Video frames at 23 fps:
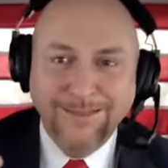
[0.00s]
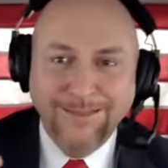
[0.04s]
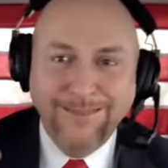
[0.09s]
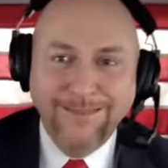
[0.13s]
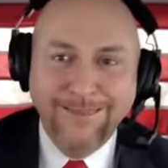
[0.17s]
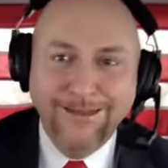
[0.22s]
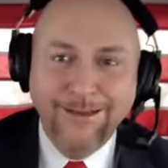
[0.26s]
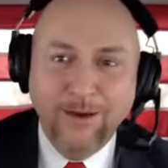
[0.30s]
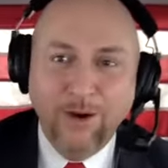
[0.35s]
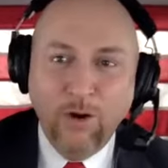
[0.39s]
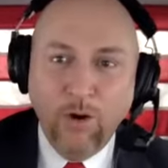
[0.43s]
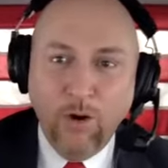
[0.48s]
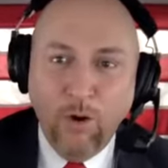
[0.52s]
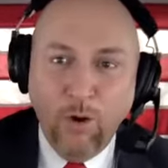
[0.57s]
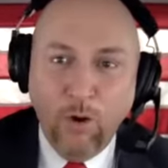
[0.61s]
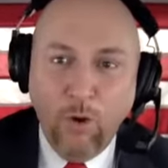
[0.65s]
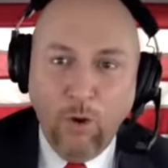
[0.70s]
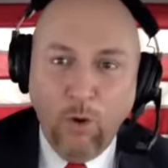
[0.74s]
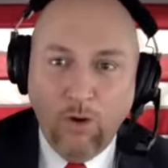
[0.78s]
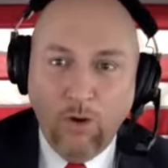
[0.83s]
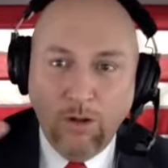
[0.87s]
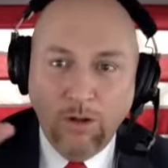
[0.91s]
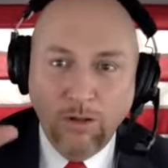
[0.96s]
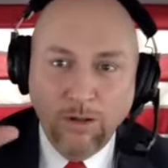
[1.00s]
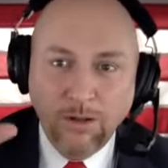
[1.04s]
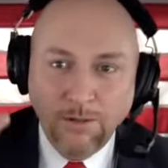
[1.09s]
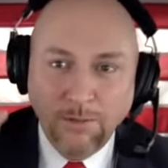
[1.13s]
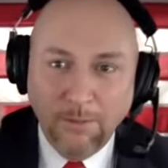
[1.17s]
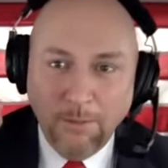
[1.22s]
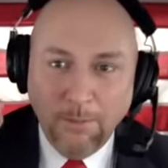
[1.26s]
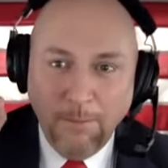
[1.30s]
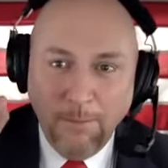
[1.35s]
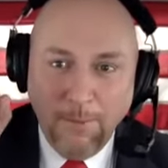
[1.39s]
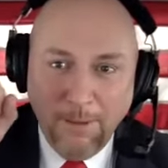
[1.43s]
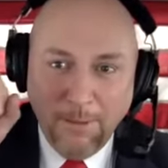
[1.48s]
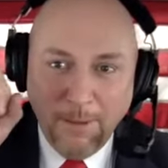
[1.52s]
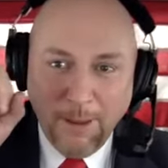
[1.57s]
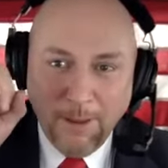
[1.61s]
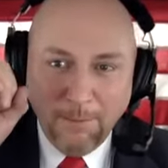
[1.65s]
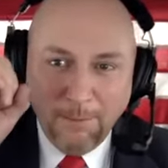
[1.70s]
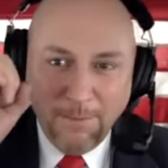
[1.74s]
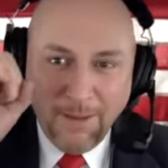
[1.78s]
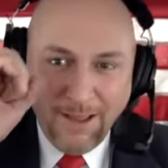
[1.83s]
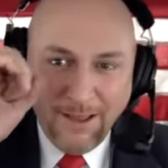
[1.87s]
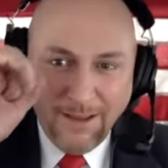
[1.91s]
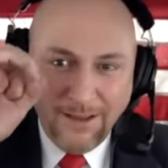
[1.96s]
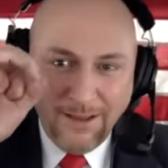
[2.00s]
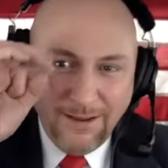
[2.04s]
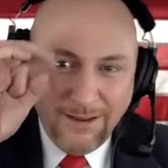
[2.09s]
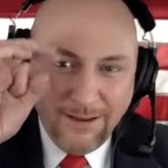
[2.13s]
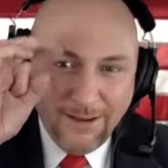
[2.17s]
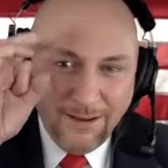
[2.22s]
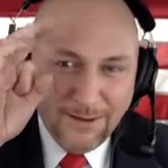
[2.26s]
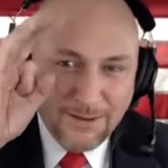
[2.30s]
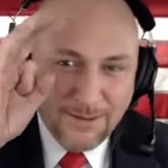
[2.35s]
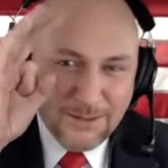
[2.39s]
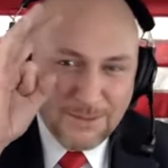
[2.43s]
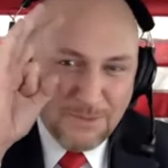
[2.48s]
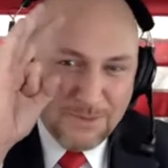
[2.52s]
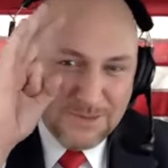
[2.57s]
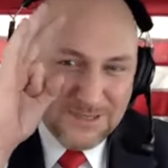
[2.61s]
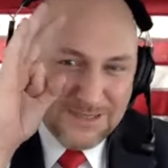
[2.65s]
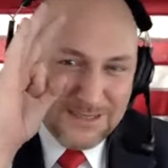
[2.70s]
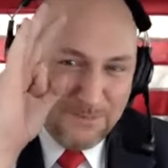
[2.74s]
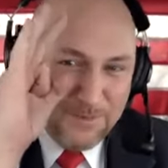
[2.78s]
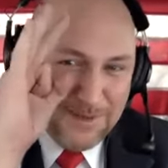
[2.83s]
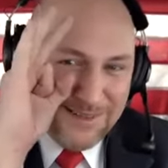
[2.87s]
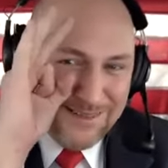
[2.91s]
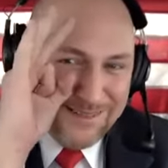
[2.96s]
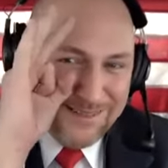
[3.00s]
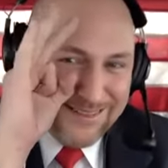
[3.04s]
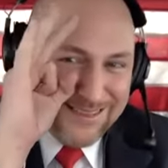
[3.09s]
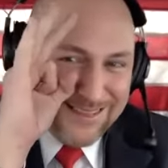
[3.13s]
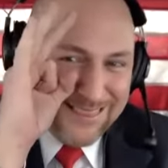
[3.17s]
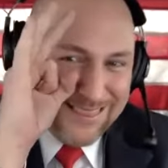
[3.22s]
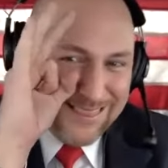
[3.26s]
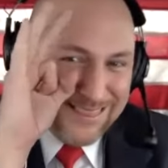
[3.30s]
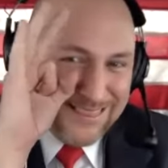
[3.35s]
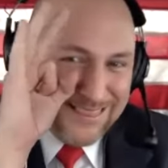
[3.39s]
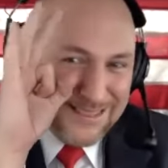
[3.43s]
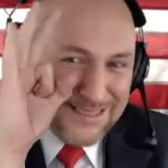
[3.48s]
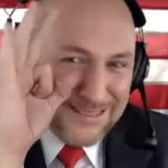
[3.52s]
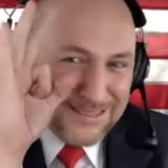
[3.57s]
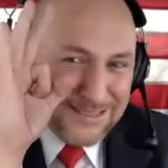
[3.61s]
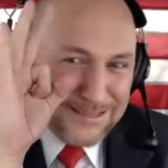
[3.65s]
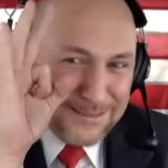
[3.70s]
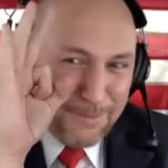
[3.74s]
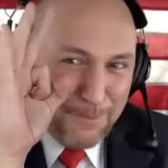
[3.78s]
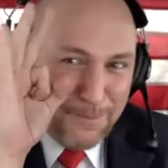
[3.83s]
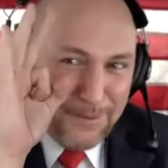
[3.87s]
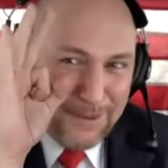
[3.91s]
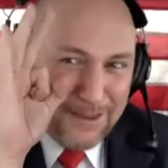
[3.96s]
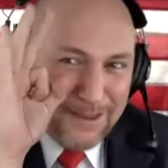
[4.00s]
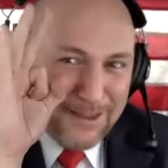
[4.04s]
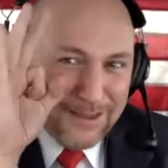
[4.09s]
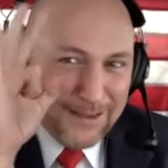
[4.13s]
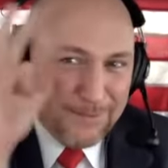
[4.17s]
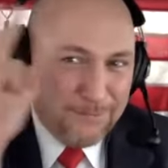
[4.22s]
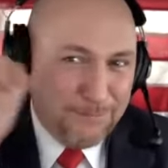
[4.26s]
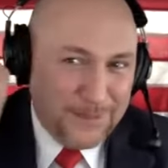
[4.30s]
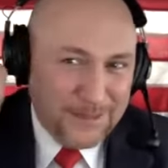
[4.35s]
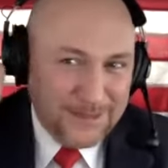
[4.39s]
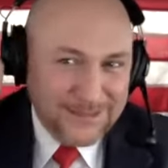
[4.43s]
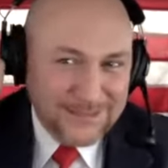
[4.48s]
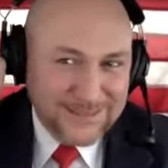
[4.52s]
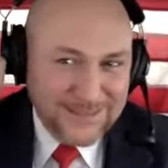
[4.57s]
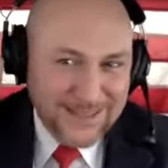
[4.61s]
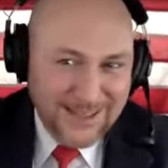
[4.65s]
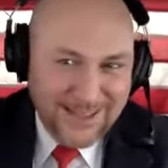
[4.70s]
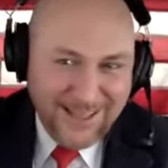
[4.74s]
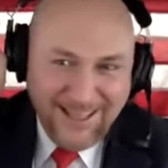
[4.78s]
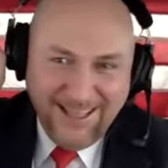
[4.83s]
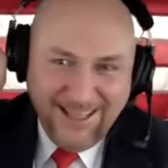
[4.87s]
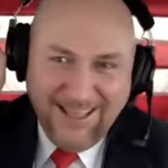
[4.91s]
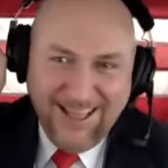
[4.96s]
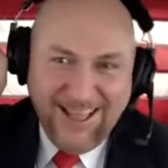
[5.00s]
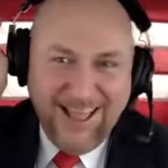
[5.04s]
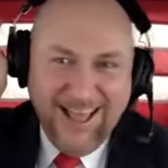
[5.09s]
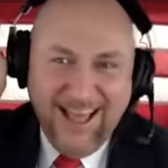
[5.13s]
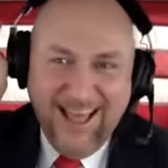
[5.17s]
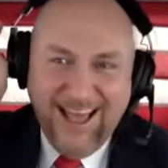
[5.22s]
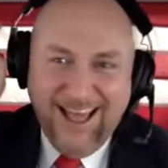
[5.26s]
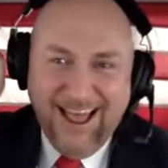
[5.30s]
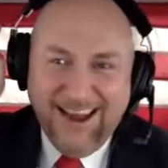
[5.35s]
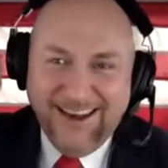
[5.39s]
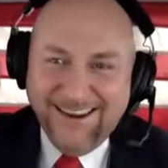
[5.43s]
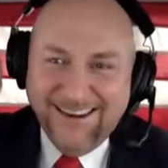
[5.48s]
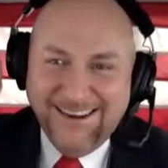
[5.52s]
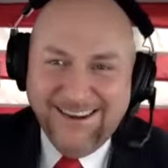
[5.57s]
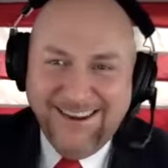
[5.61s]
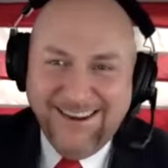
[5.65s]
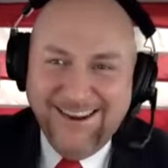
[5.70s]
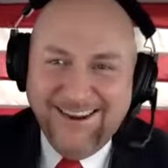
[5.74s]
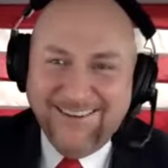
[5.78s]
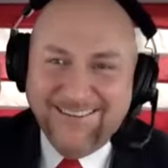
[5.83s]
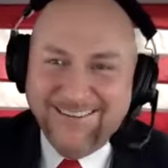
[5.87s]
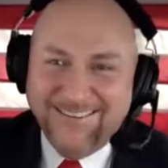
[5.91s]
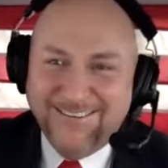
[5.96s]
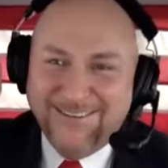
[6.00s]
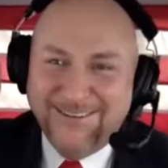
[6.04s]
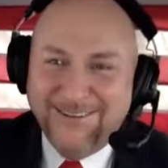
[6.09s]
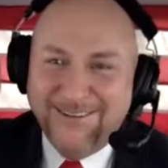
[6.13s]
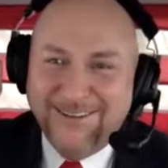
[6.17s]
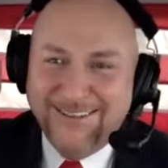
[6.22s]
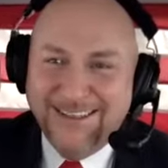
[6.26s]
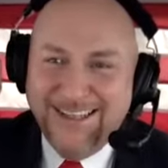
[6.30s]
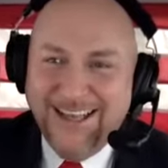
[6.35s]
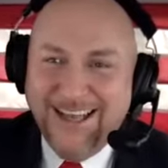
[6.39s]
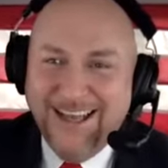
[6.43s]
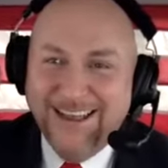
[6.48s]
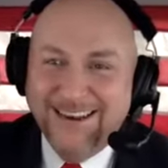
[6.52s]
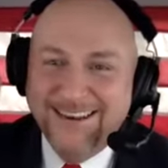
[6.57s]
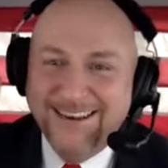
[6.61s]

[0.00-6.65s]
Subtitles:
my ears must have been like this big because I didn't hear a whole lot.